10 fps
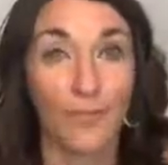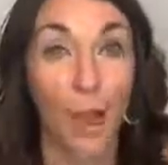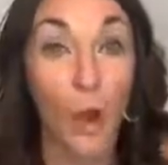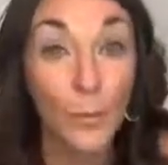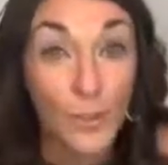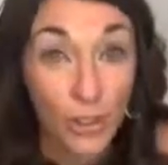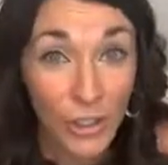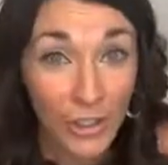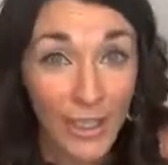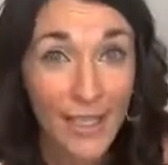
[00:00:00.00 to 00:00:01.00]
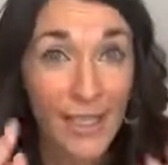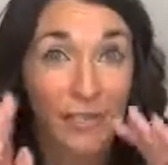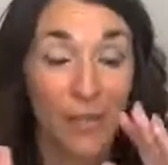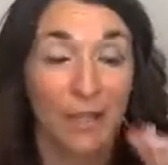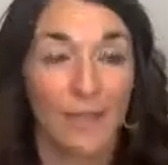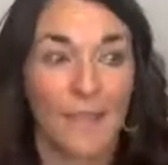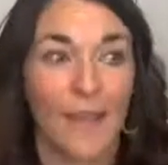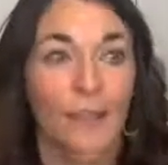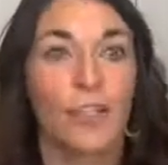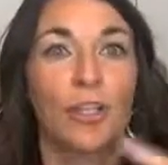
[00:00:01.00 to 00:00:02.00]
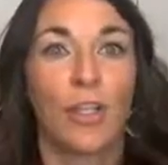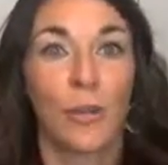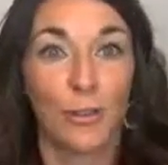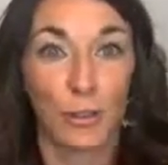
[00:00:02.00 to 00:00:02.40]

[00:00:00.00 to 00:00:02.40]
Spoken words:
home screen. So I at least have to go